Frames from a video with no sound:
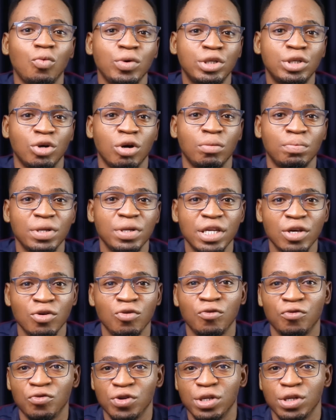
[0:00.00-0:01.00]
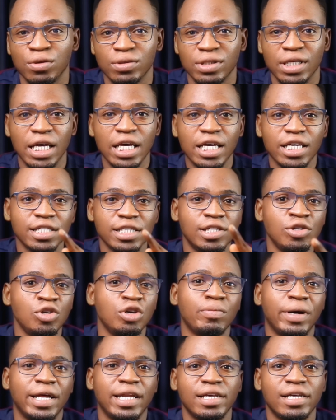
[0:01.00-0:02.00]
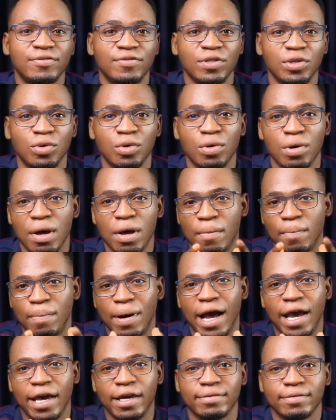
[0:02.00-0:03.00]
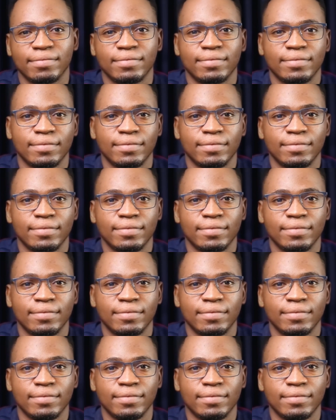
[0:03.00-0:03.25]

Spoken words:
we drop new videos. See you in my next video. Bye.